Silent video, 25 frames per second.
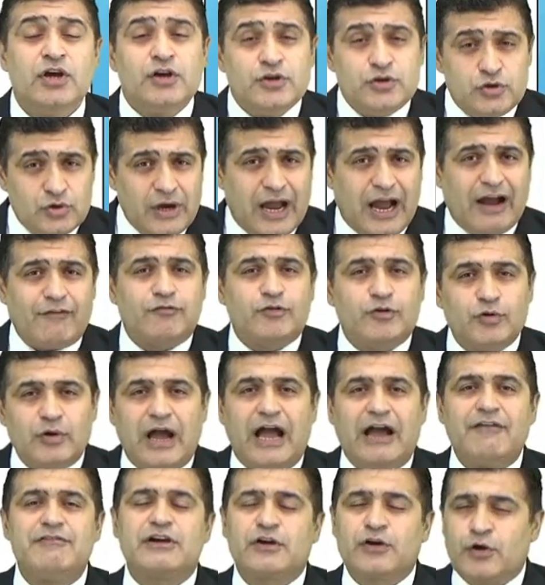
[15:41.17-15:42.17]
You have to
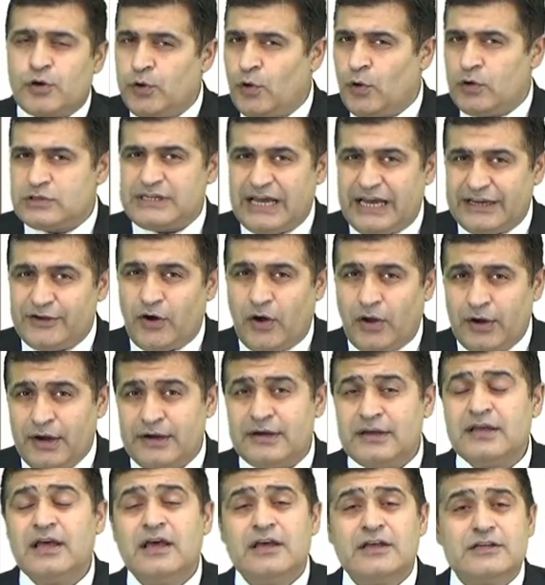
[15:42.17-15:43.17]
have a close eye on
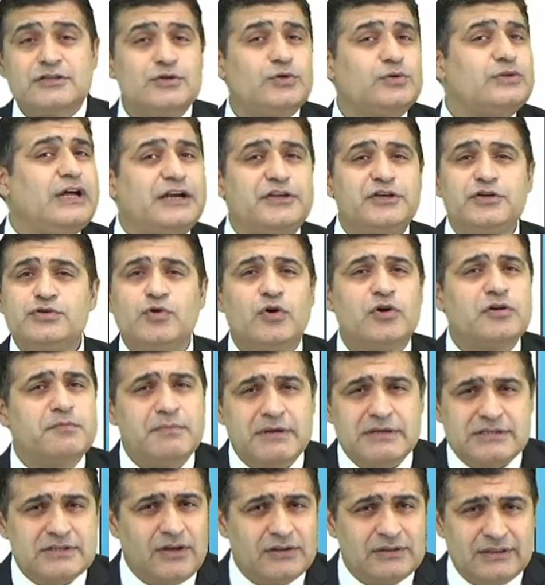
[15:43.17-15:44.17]
it so that you don't
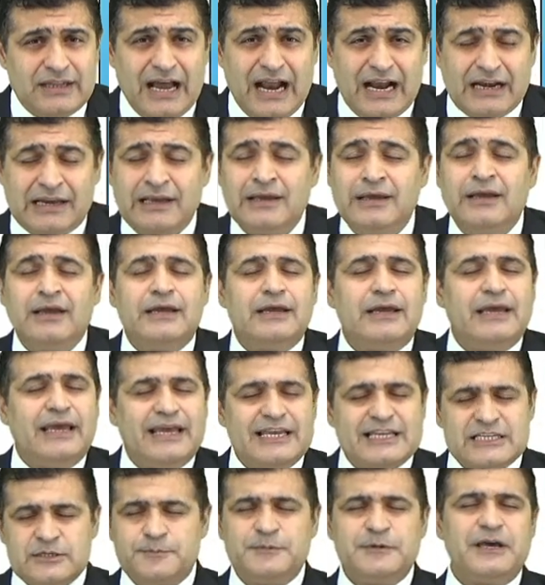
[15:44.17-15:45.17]
miss on that.
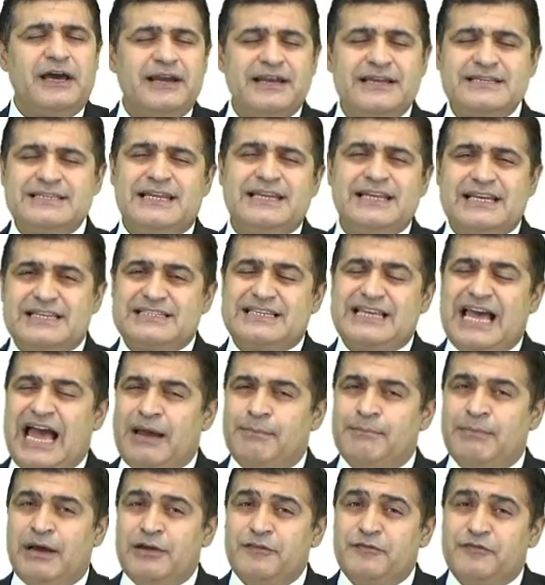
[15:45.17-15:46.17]
SBR is an
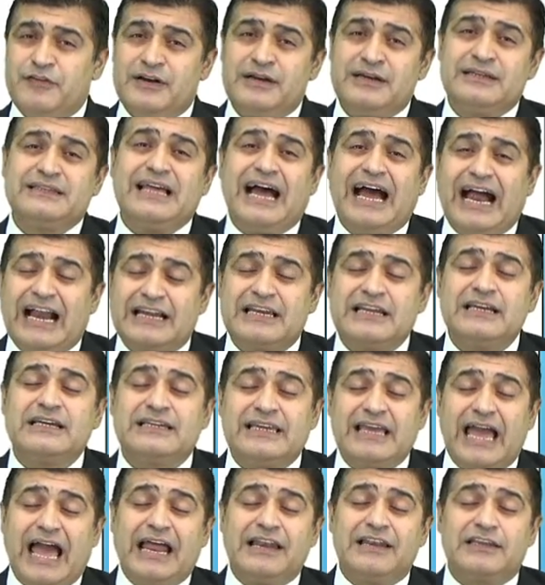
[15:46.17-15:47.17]
exam, my friend, that
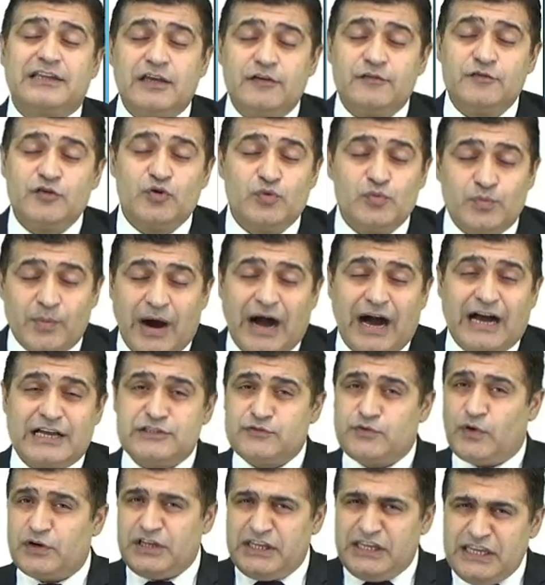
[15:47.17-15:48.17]
can give you marks
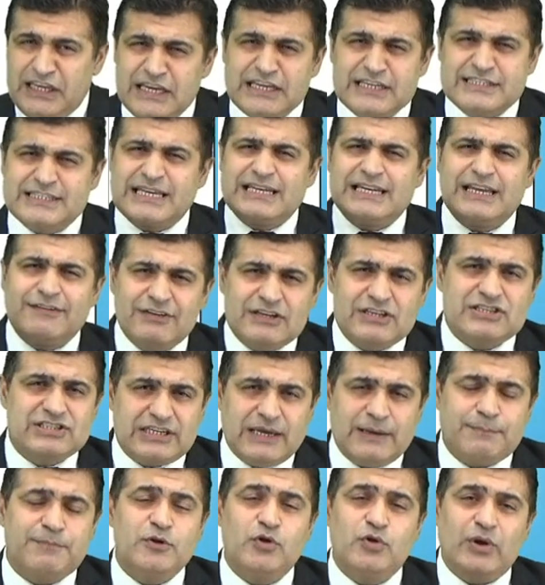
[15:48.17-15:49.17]
for each and every
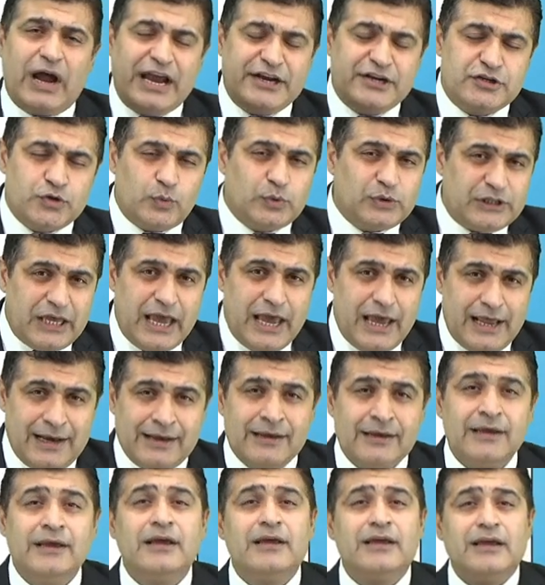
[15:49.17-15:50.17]
step you write over
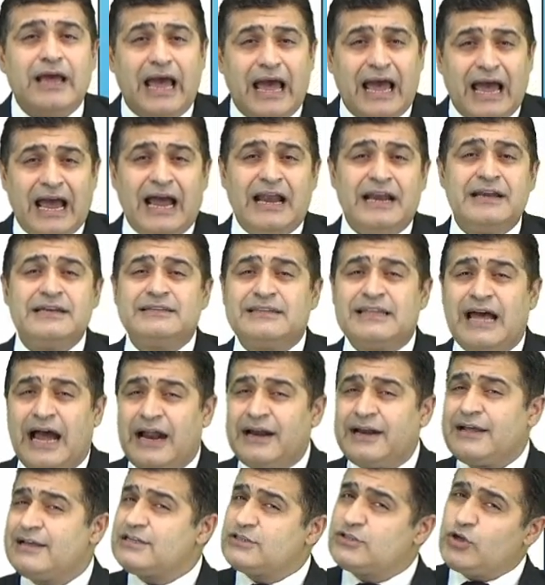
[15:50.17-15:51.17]
there. And
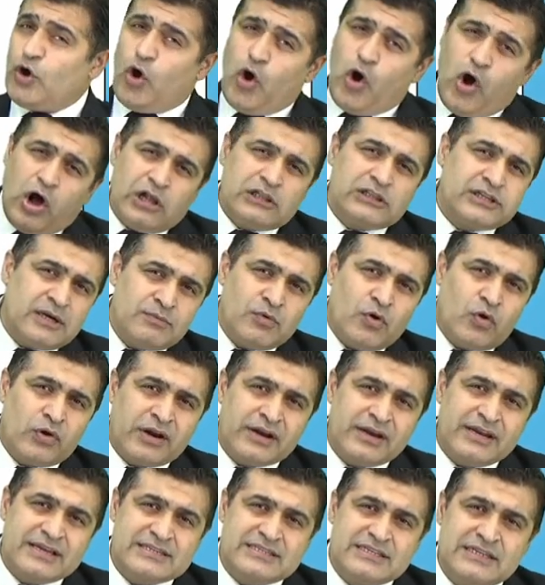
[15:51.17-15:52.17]
that is all the more
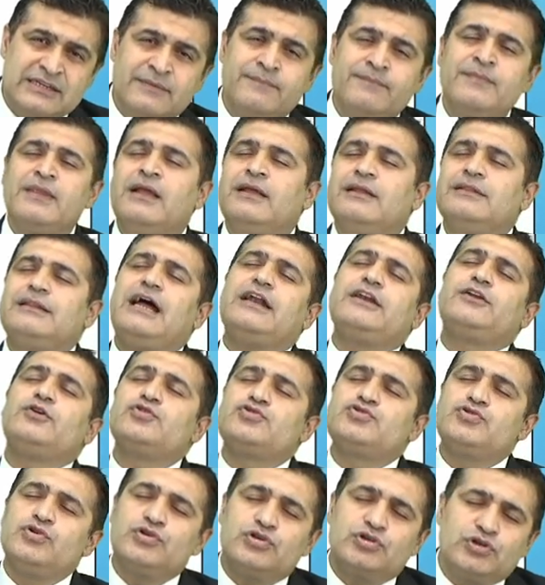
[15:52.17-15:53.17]
reason that you
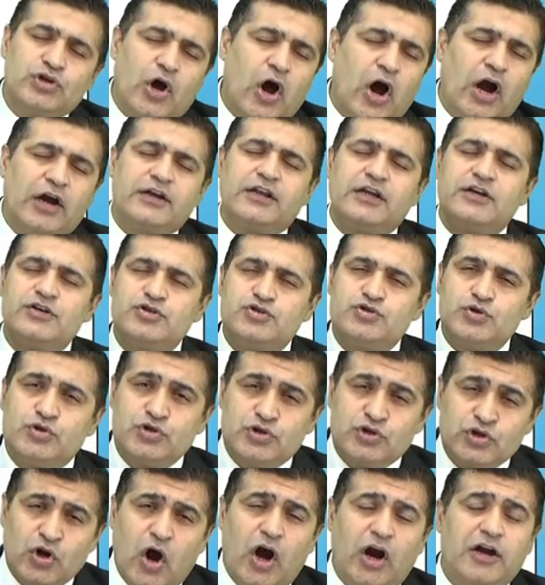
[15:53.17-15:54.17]
should
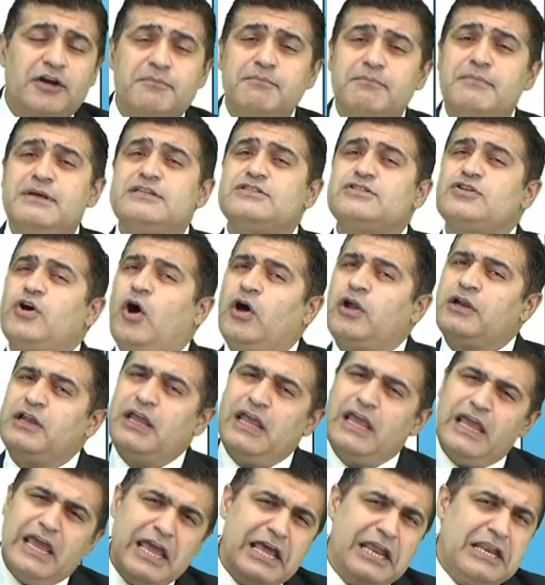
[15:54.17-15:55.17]
not miss
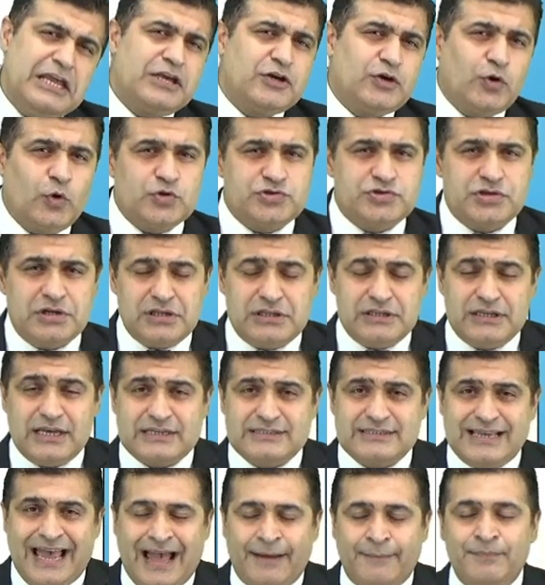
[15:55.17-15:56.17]
on any question in the
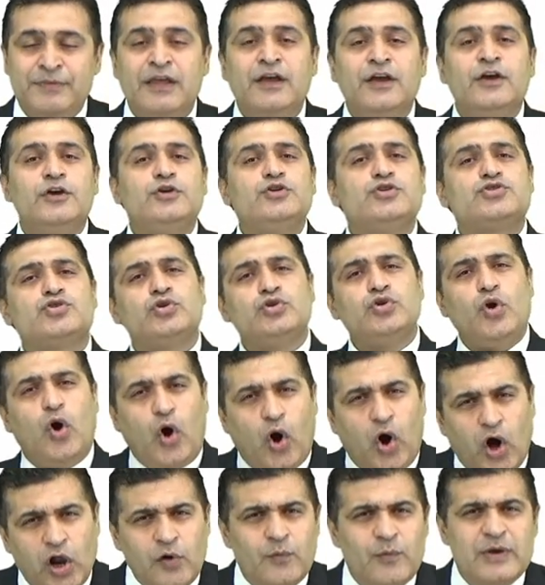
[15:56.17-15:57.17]
exam. You should
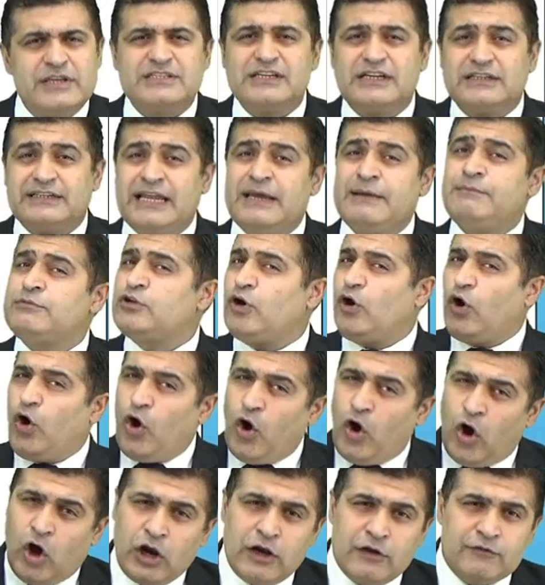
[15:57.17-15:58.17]
always attempt
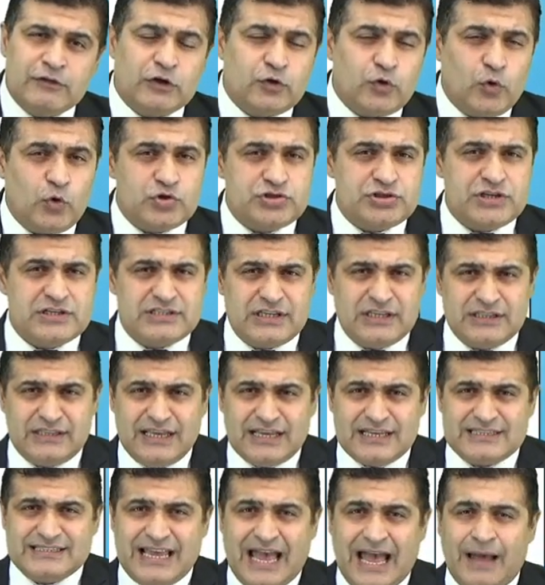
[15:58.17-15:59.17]
all of the questions in the
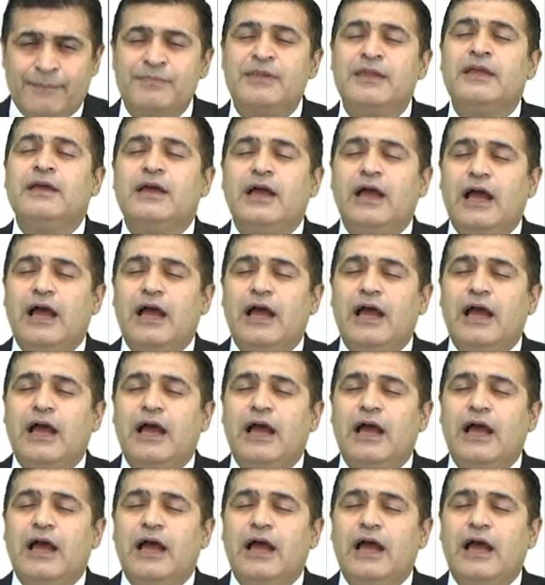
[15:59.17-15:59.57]
exam.